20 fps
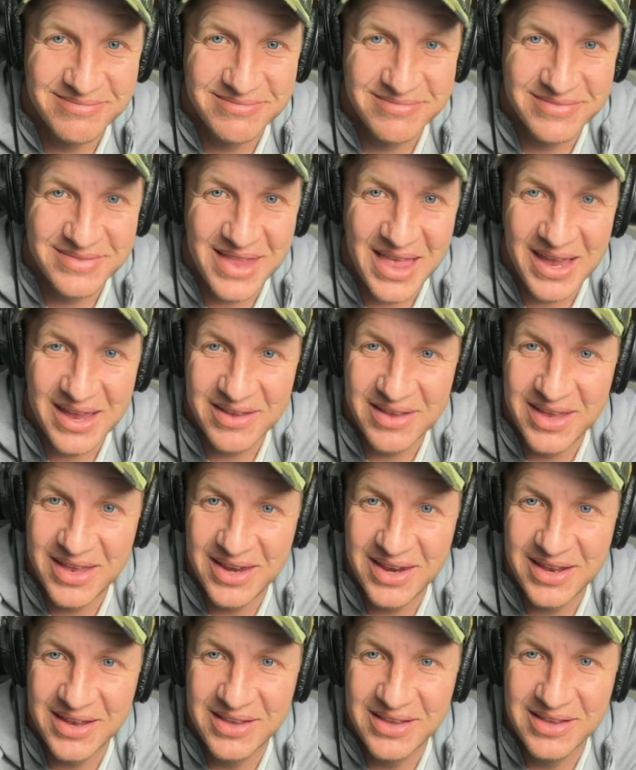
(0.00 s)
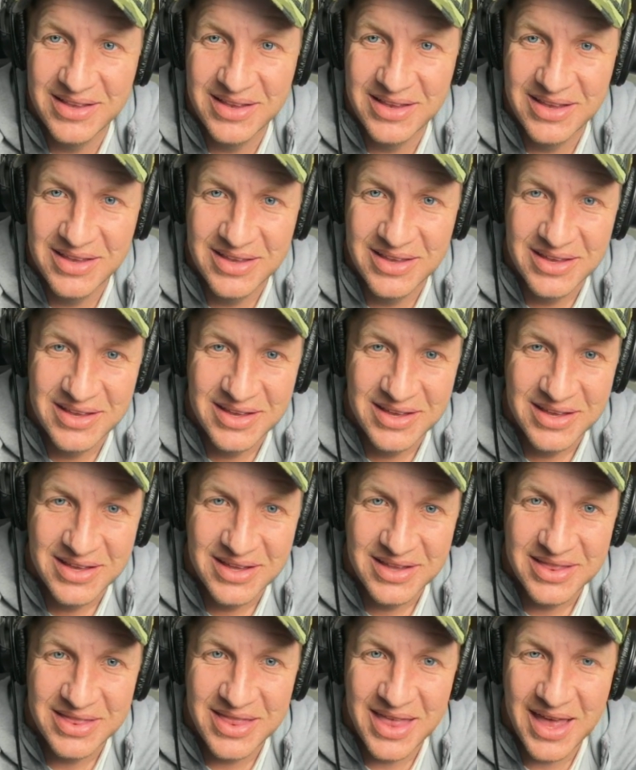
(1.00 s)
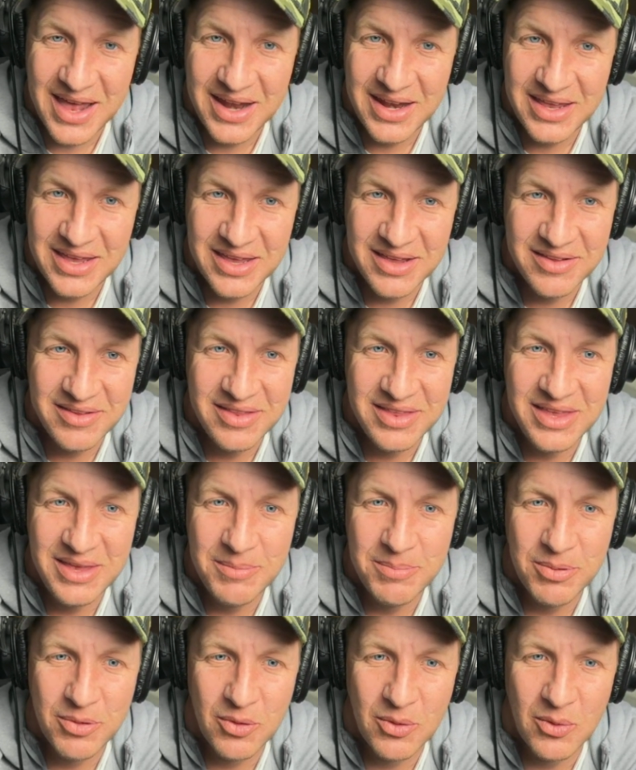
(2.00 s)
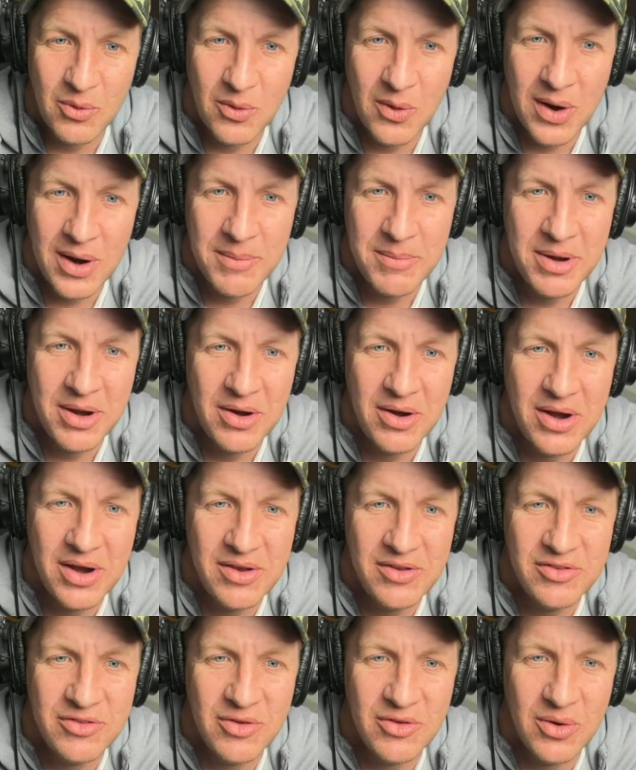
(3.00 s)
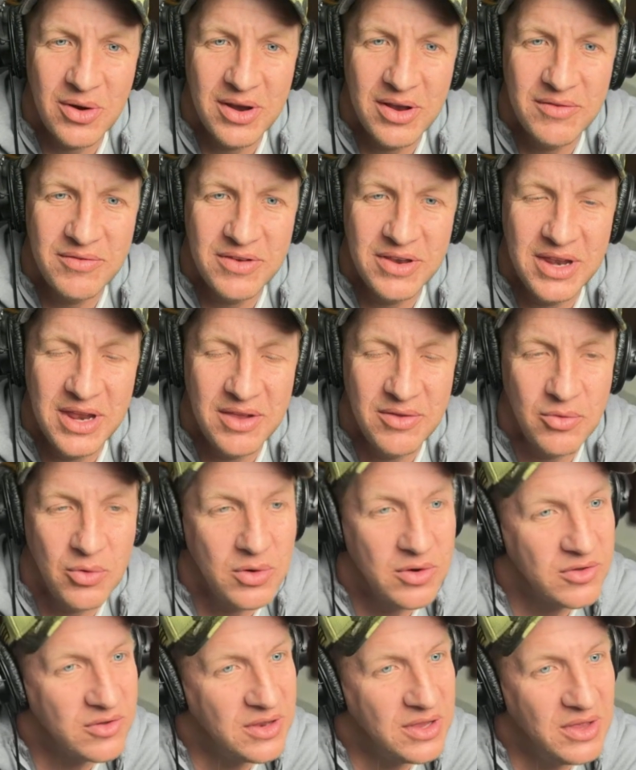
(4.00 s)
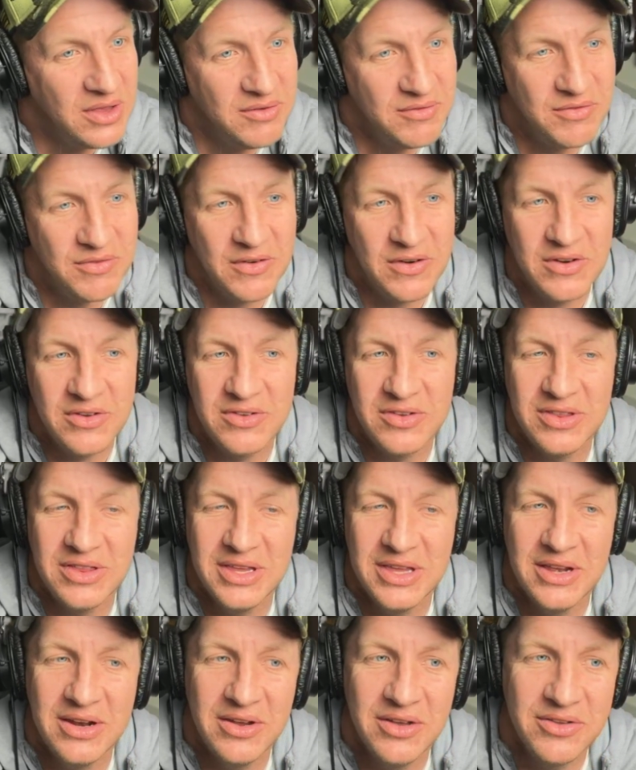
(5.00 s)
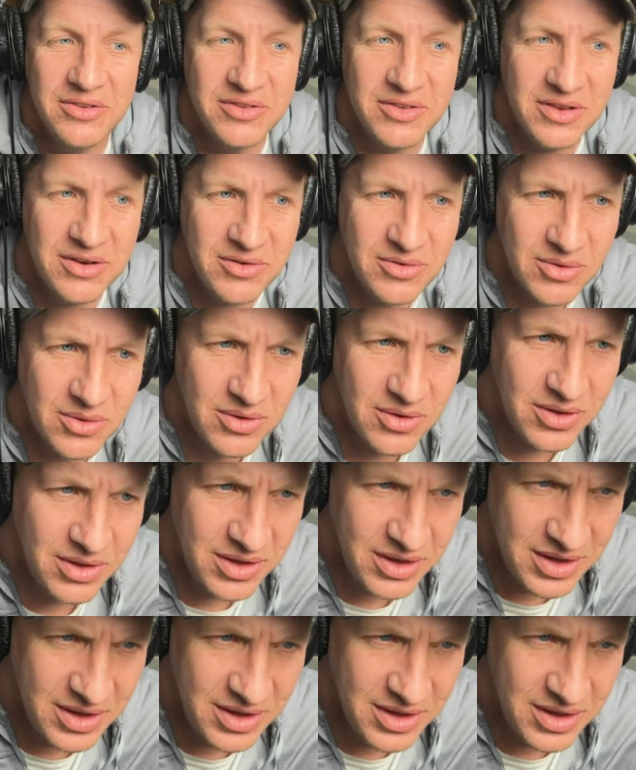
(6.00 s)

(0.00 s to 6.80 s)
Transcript: Lack of hitting. That is the primary story of today's. We're still in first in the NL Central.